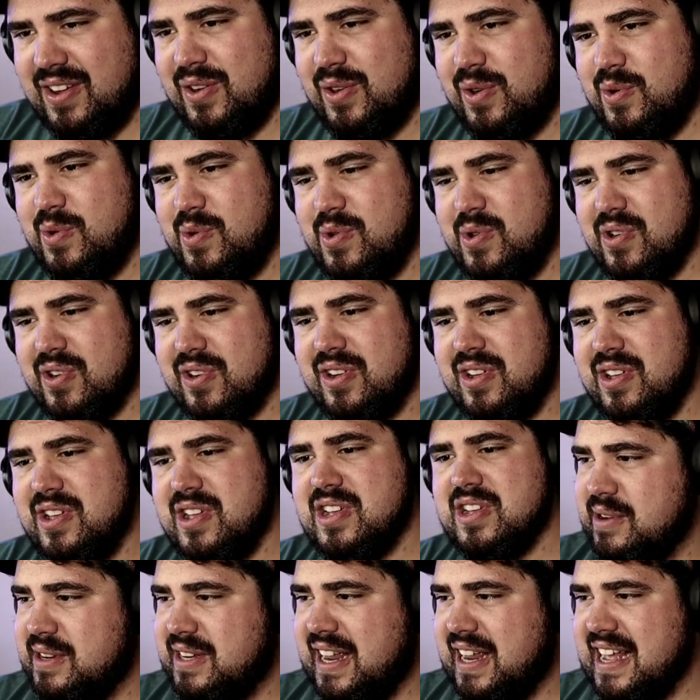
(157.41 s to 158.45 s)
Cool.
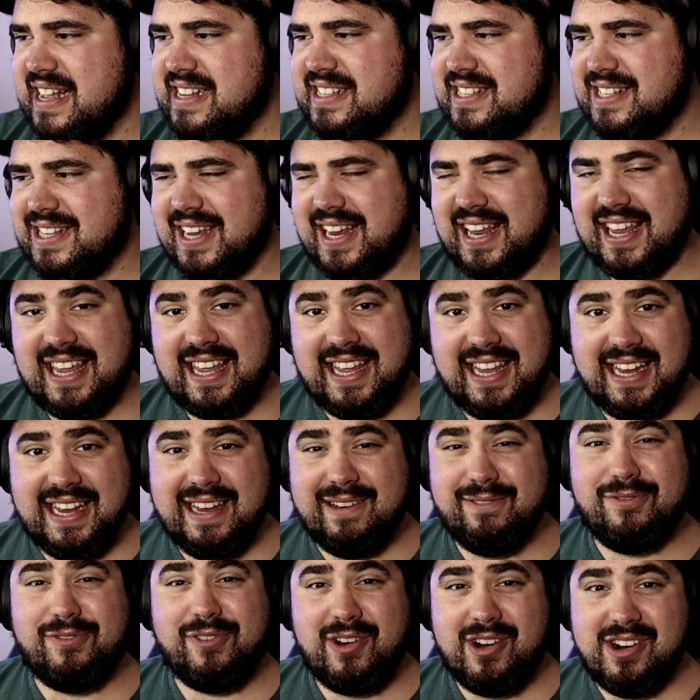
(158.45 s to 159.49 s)
I would guess the
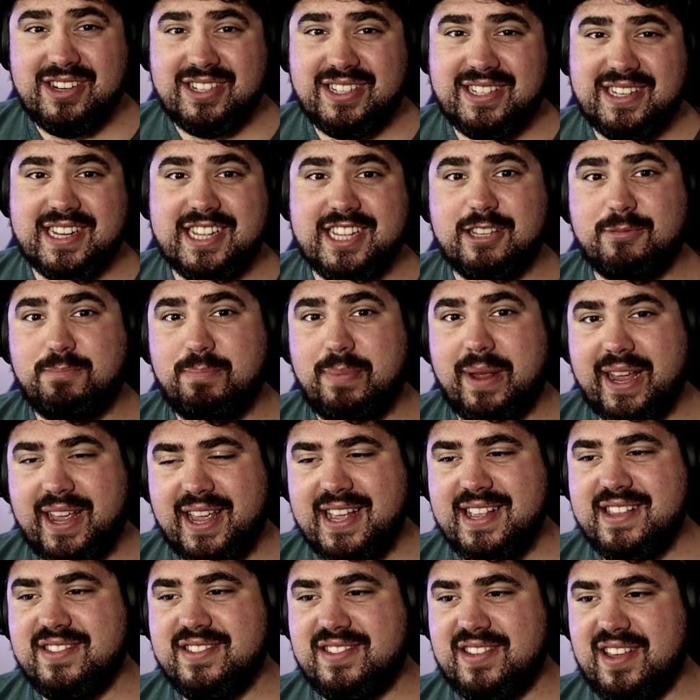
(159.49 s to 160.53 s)
key first is
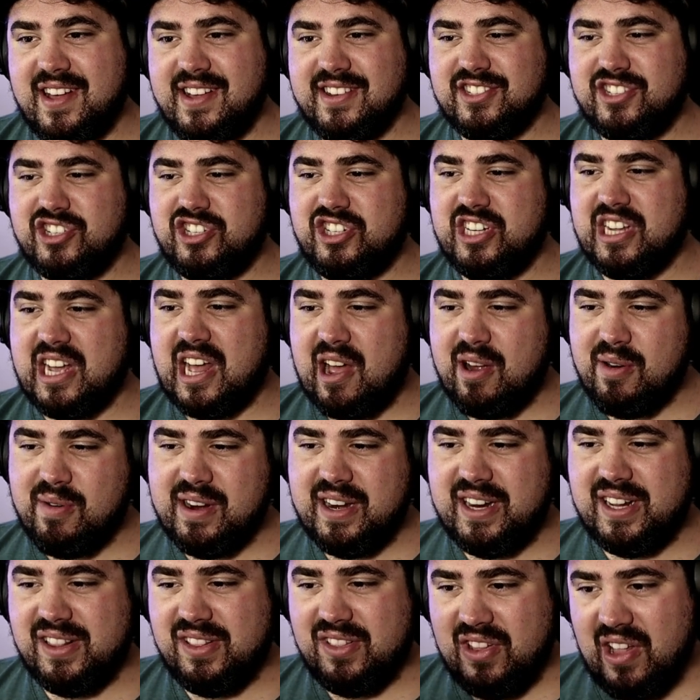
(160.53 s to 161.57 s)
picking songs she
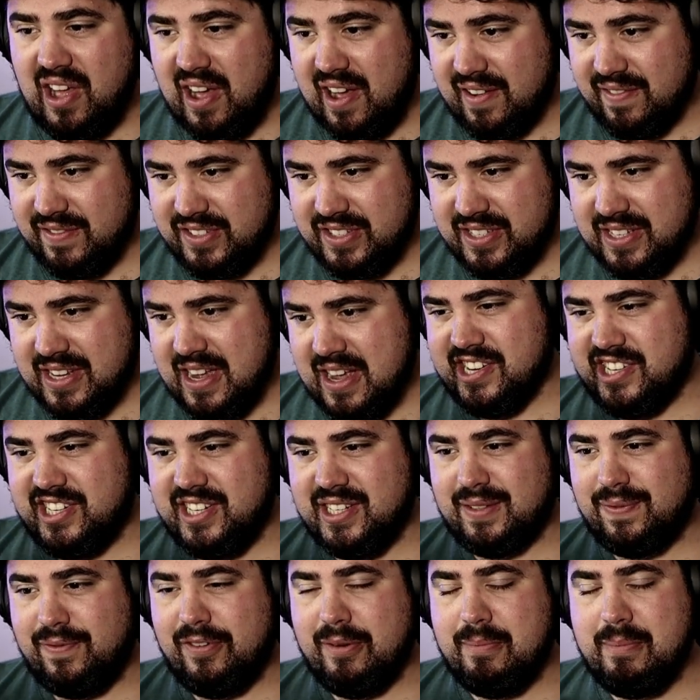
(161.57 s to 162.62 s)
already loves that
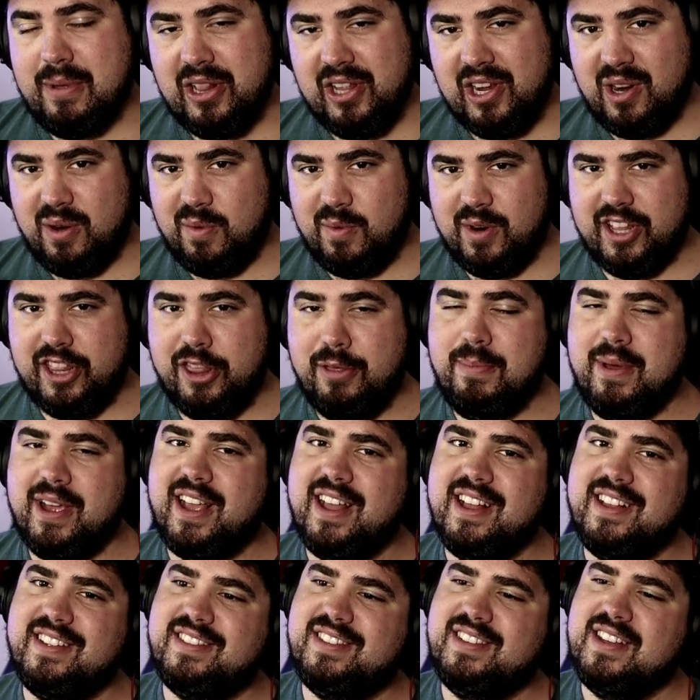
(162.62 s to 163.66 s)
she's familiar with,
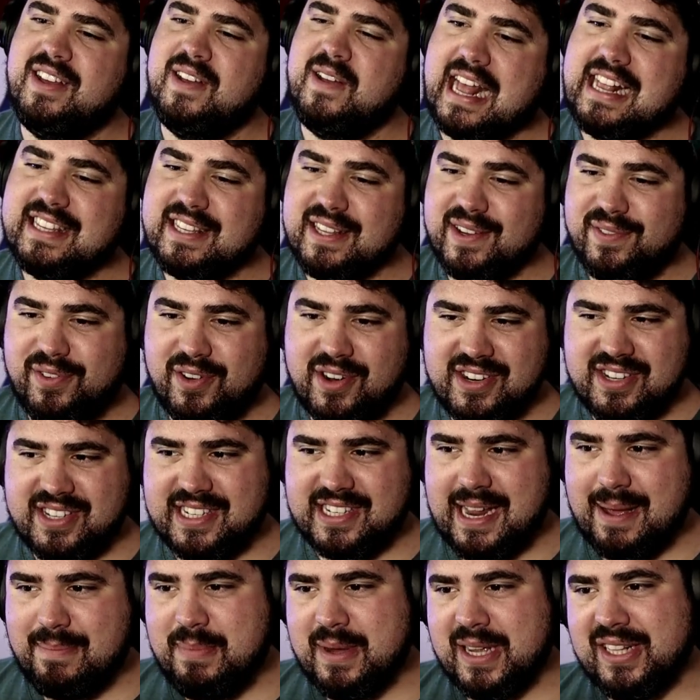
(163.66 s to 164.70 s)
because that's the first
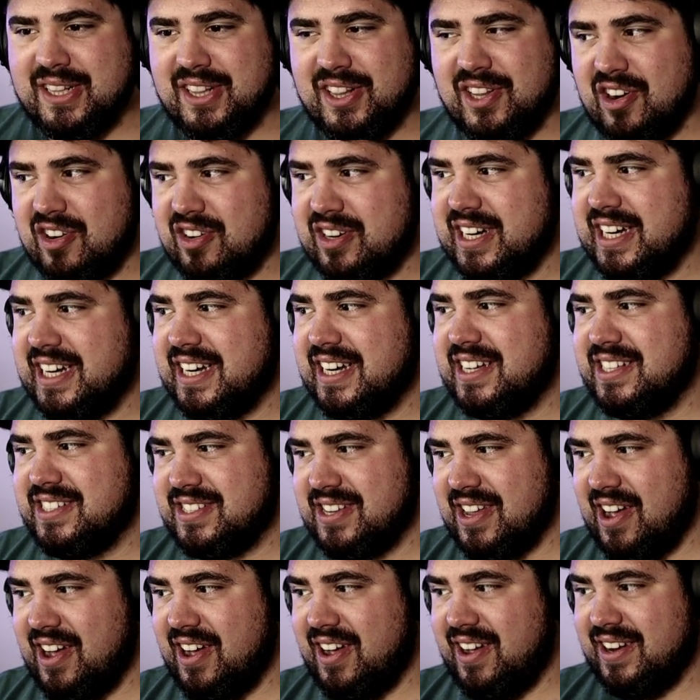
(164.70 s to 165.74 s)
step in learning a
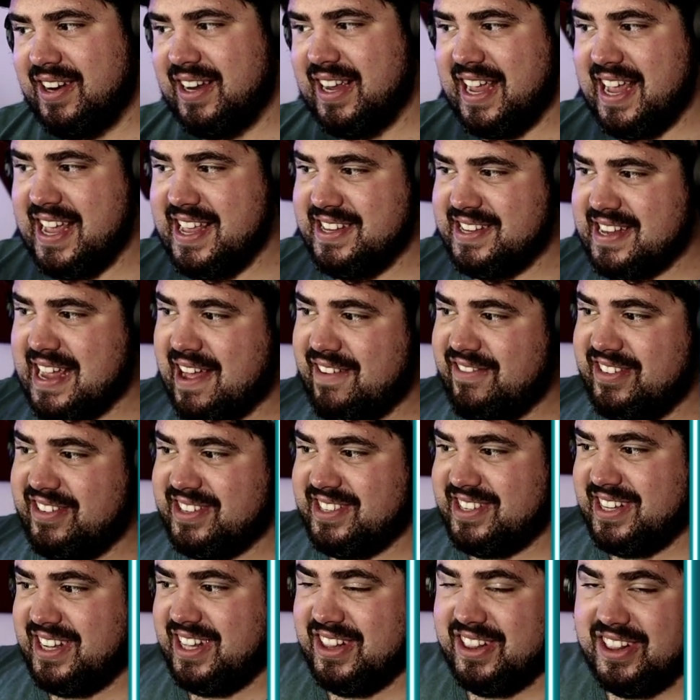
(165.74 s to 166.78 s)
song, is
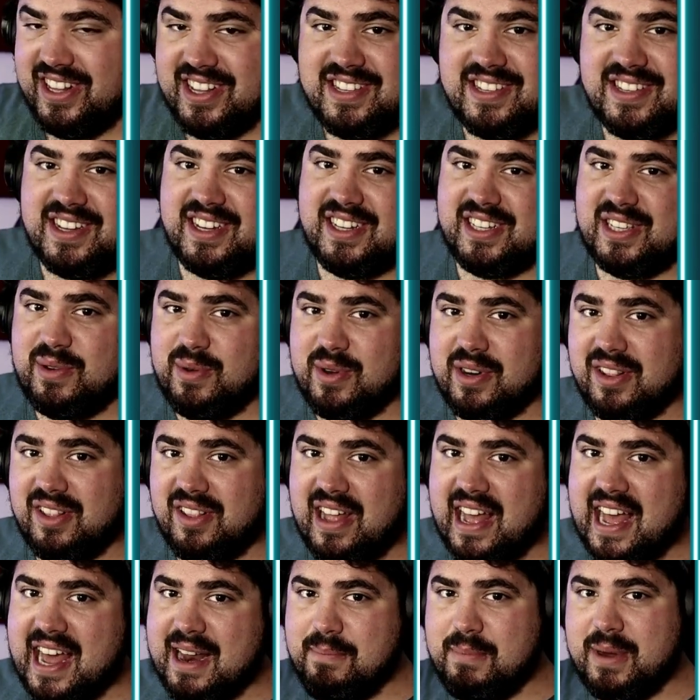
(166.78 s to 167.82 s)
obviously listening to it a
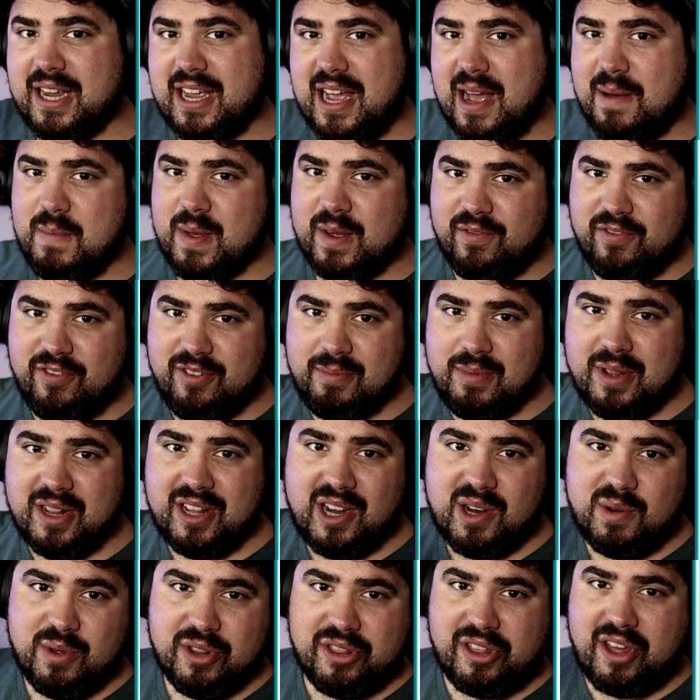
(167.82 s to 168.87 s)
lot, becoming
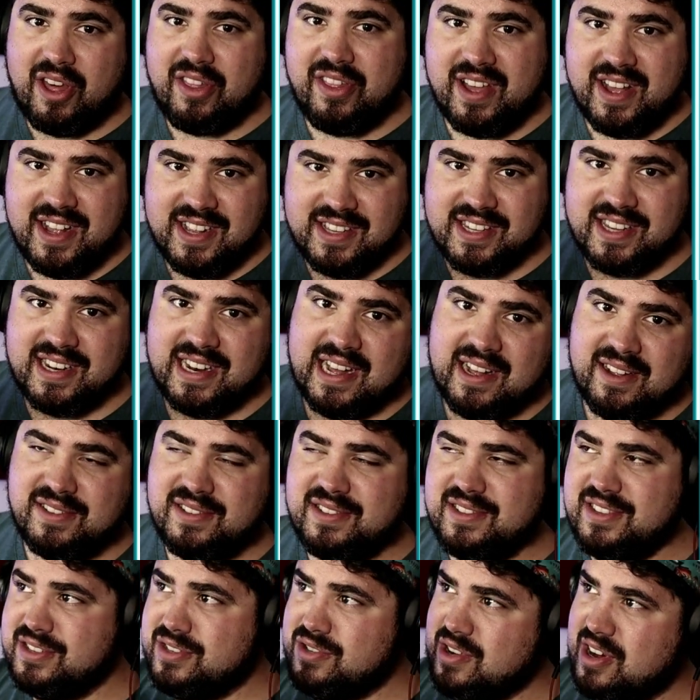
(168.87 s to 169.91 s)
familiar with all the ins and
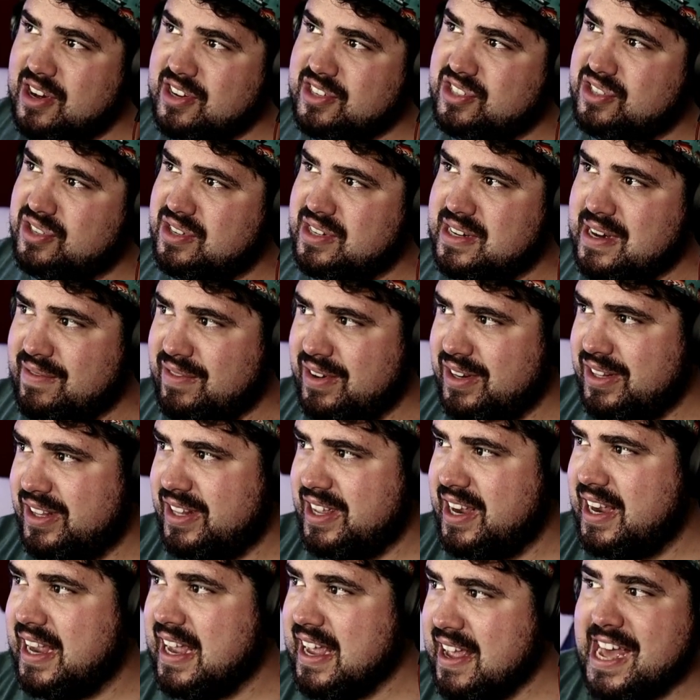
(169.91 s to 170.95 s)
outs, the structure and
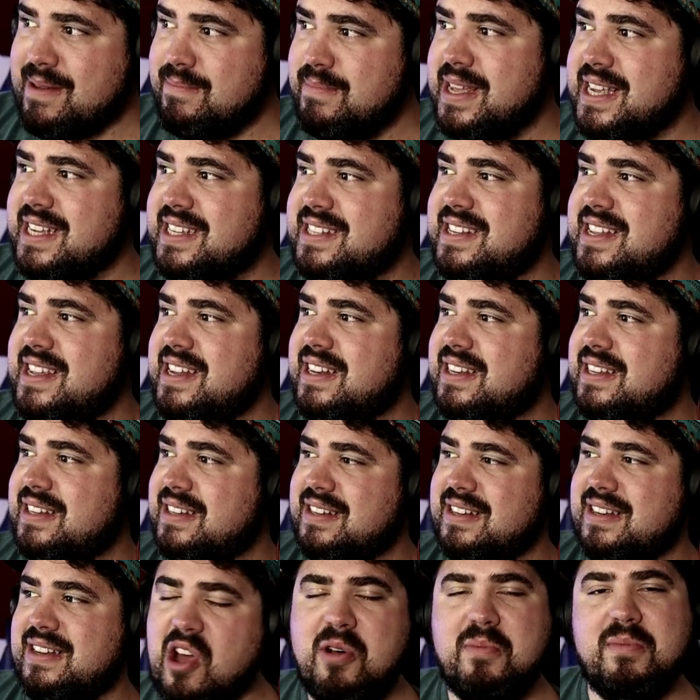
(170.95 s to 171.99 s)
everything. That makes it
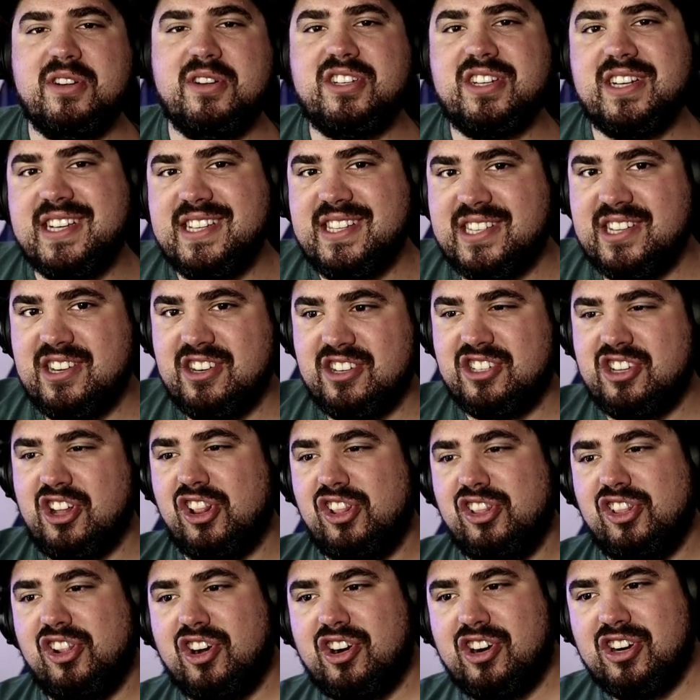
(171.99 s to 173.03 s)
so much easier
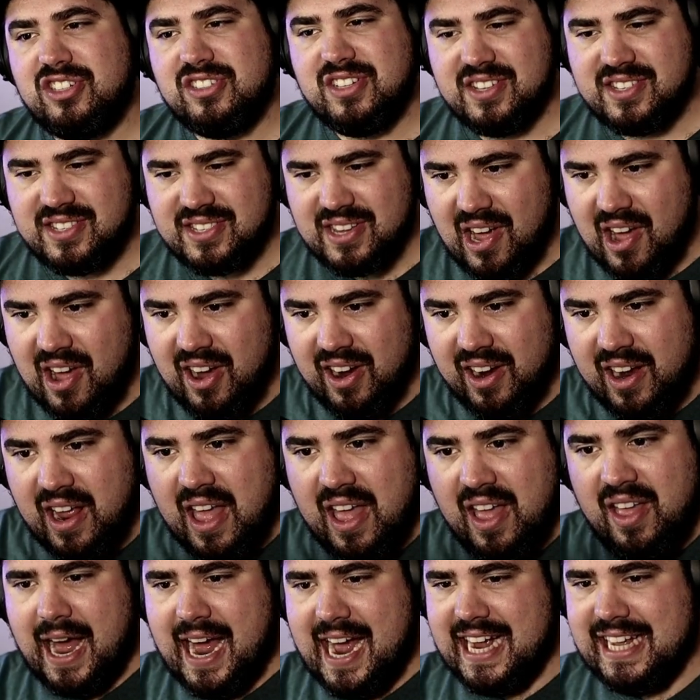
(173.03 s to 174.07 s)
to learn the song
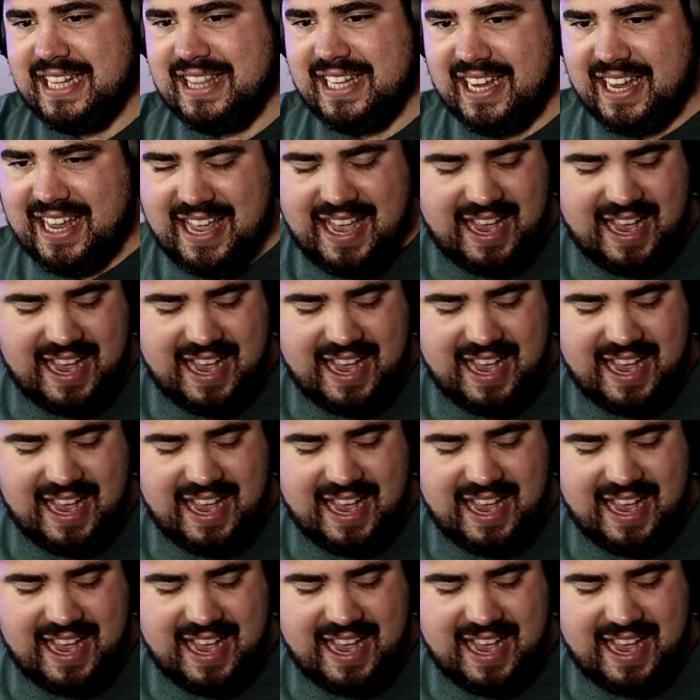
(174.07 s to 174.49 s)
behind the